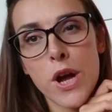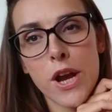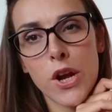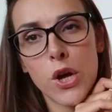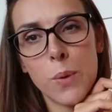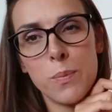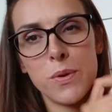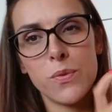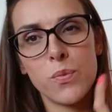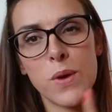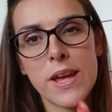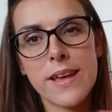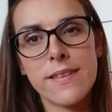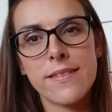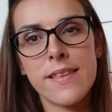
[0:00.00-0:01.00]
in a couple of
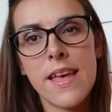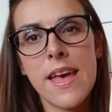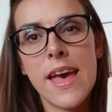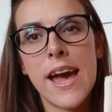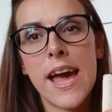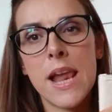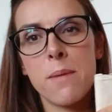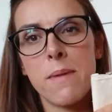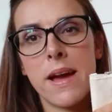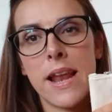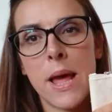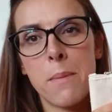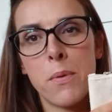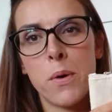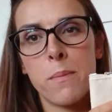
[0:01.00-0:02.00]
weeks and I might
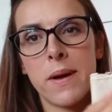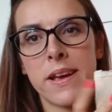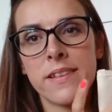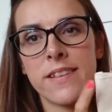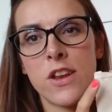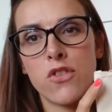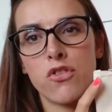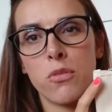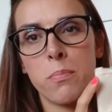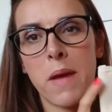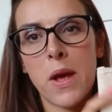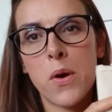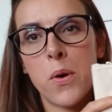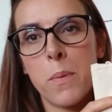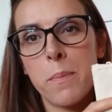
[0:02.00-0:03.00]
like put my essential
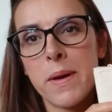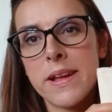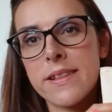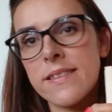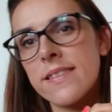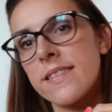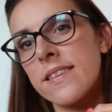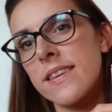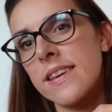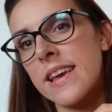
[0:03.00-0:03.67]
makeup bits